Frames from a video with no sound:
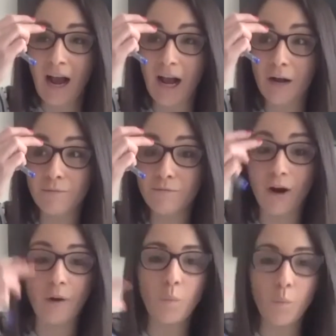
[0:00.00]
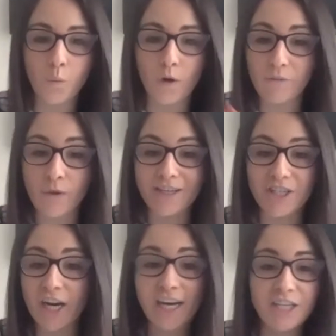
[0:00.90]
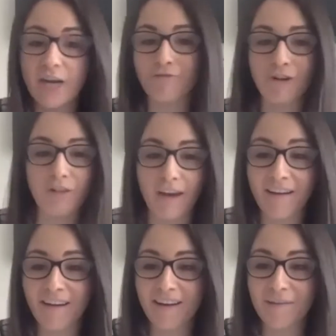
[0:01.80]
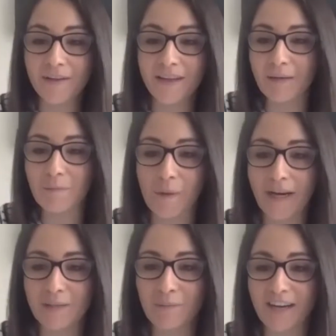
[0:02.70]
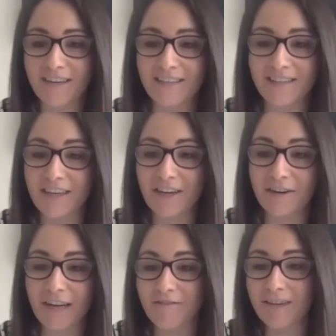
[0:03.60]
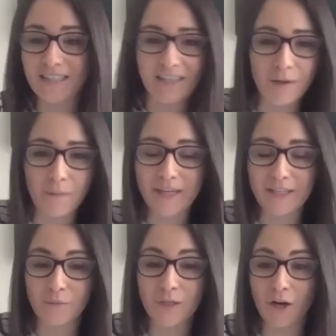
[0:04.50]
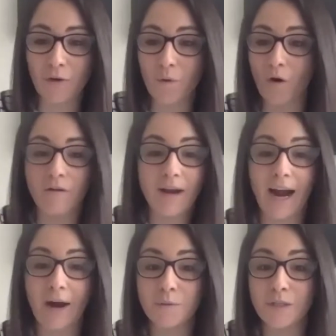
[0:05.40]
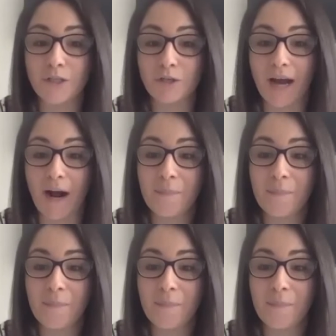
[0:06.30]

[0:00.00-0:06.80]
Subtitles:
Right, if we could change everything, keep the best bits, get rid of some of the bits that we don't want, how would we do that?